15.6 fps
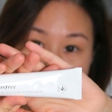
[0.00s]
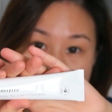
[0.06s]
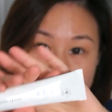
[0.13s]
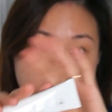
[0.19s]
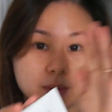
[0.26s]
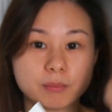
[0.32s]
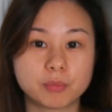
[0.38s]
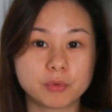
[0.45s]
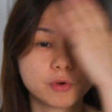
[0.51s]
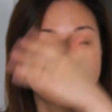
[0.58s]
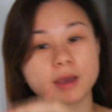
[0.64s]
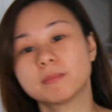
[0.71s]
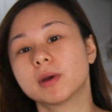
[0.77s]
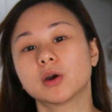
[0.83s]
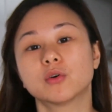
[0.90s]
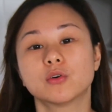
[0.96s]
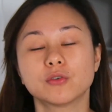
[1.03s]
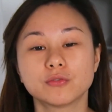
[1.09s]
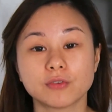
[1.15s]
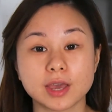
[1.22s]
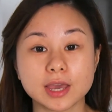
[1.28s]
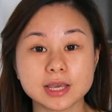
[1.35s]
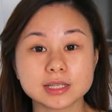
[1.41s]
and prime my whole
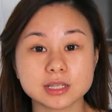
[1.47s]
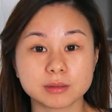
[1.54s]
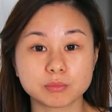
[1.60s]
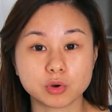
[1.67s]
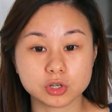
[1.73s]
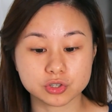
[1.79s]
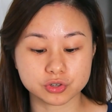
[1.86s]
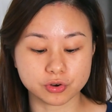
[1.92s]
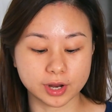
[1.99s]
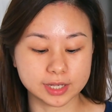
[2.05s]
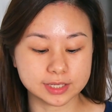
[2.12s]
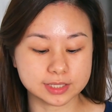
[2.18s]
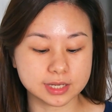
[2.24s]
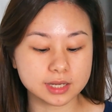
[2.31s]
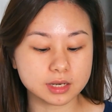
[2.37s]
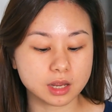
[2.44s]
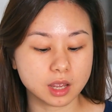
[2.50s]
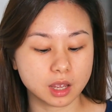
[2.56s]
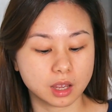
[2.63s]
face and moisturize it